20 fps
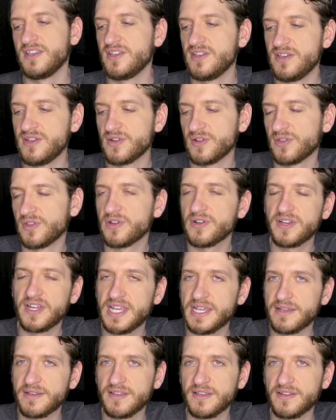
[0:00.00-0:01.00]
you're
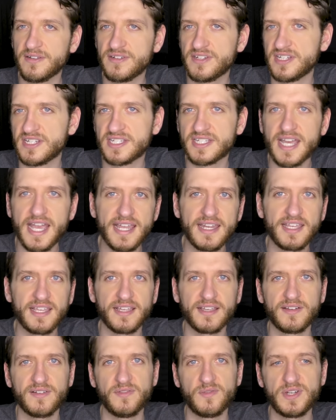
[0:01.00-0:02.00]
learning you're
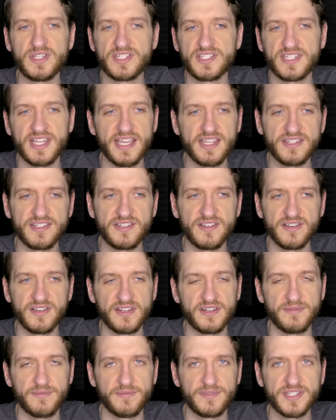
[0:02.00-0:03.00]
deciding what stance you're
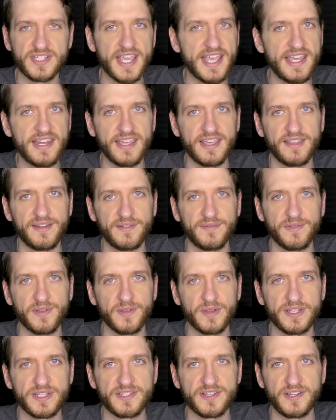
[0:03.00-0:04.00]
going to skate in for
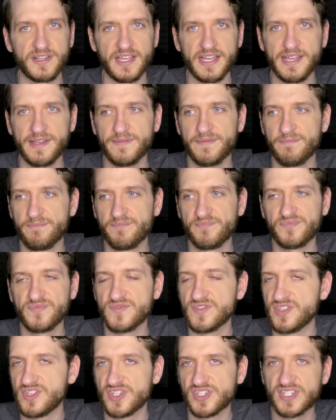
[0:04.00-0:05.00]
the rest of your life
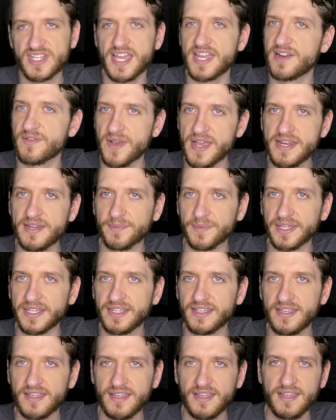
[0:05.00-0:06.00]
just kind of
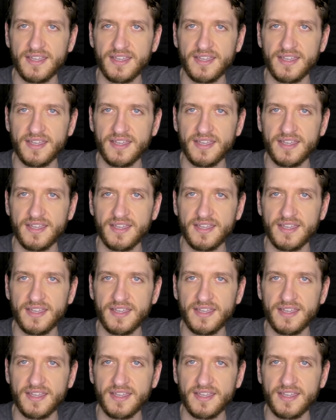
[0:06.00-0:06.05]
randomly